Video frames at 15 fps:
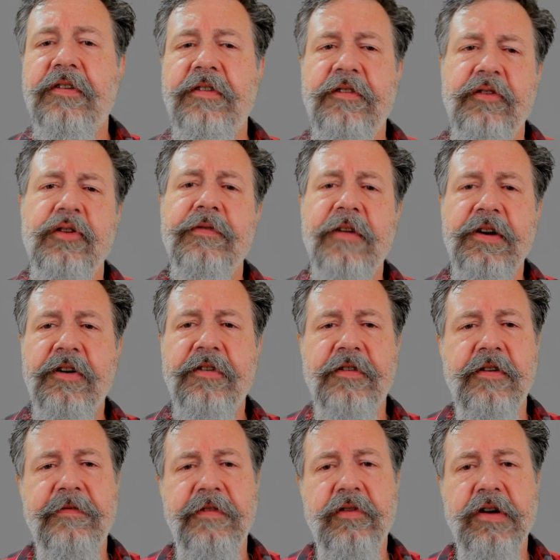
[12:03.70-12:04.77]
so you find
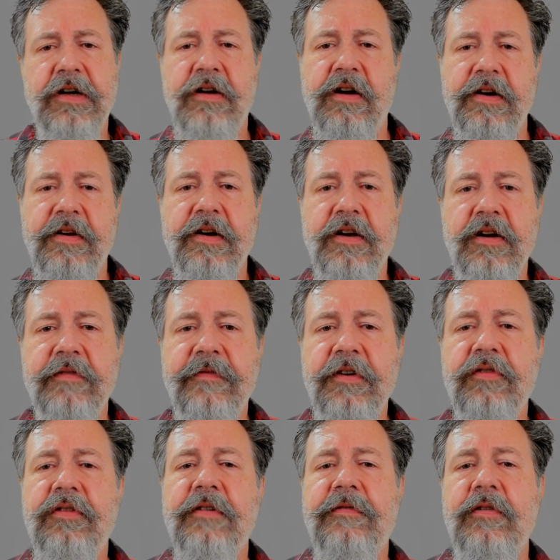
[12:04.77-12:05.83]
yourself viewing content in a
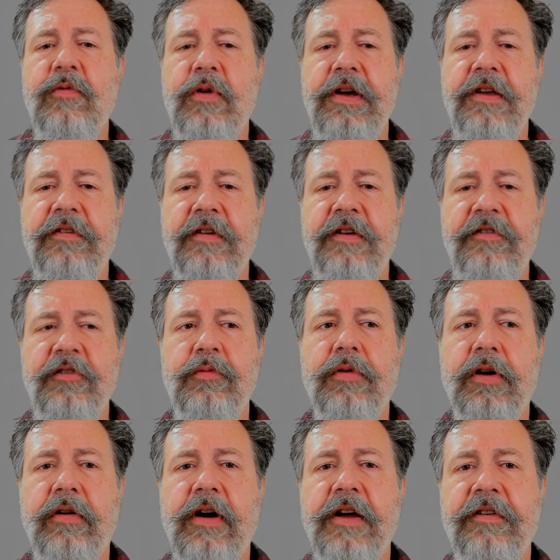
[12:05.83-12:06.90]
few different ways as you
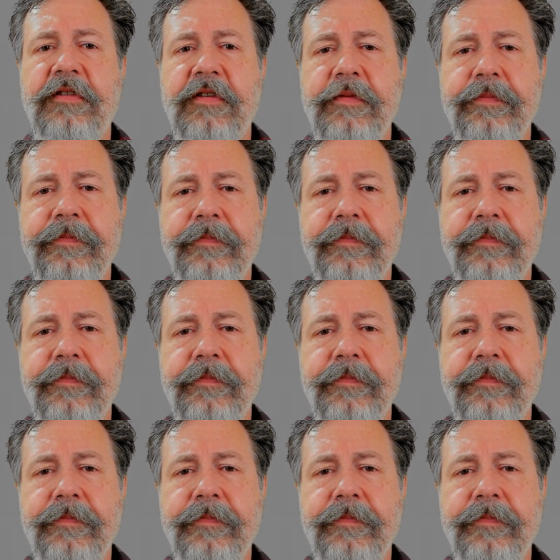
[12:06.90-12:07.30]
progress.